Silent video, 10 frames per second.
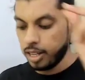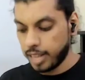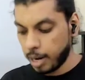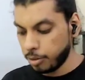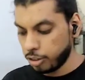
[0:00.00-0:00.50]

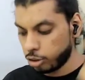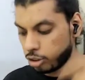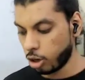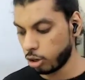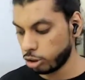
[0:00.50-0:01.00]
That brings us to
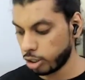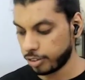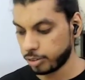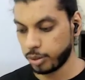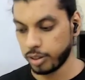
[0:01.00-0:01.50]
the conclusion of
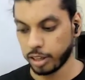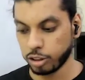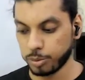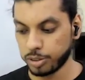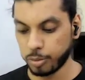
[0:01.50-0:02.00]
this video. Thank you
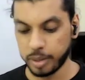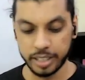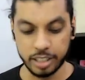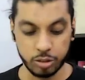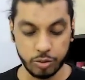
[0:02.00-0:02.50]
so much for
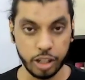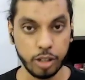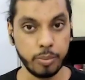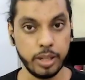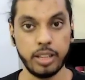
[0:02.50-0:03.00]
making this
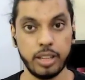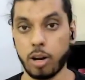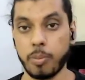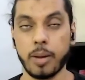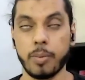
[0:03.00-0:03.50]
video me the
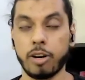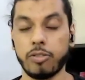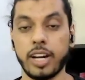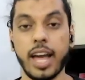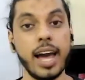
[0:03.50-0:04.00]
topic of part
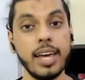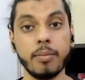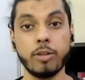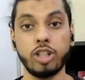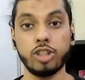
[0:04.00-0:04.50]
of it. I
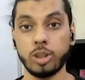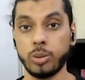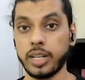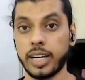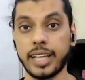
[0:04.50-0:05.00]
am going to see
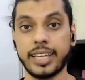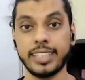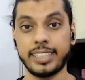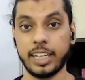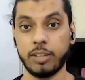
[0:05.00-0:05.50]
you in another
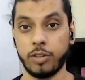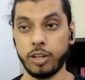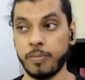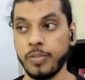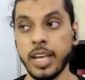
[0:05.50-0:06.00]
exciting
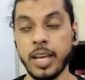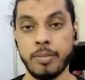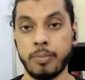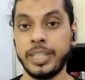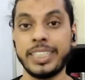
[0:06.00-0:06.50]
video.
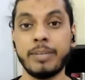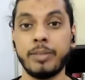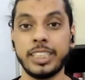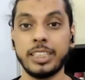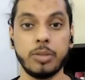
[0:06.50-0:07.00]
Peace and
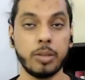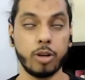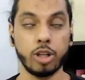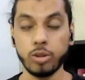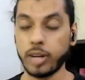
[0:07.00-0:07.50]
blessings be
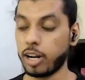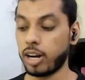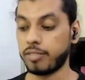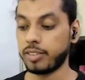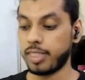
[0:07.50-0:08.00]
upon you and your
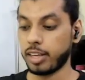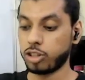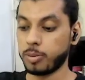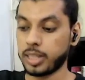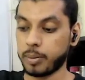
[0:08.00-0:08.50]
loved ones. Thank you
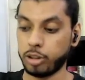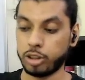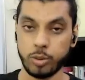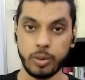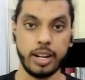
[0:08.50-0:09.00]
so much. I'm going to
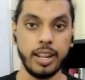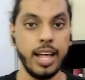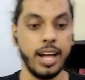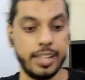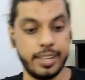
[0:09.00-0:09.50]
see you in
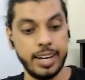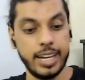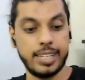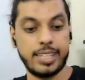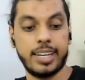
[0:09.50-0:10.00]
another
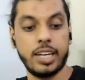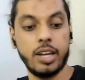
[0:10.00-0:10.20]
exciting